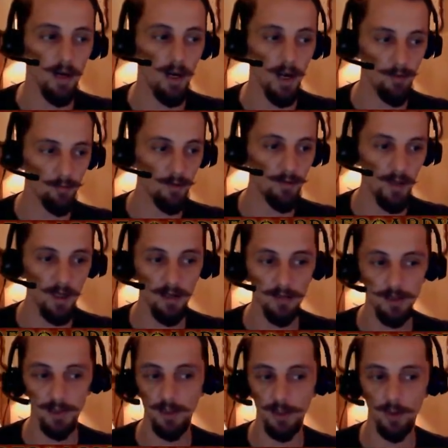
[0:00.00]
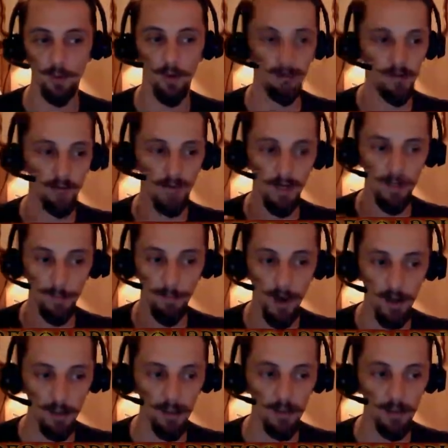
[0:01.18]
Everything else is a dwarf. You've got
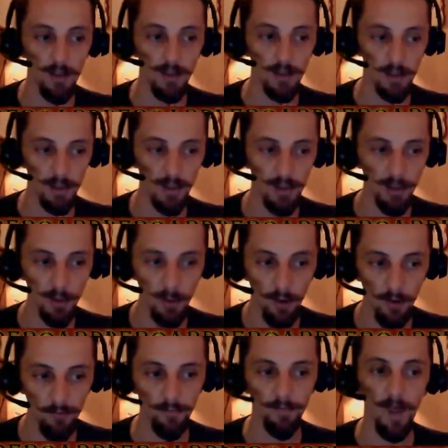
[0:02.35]
Depala, she's a dwarf.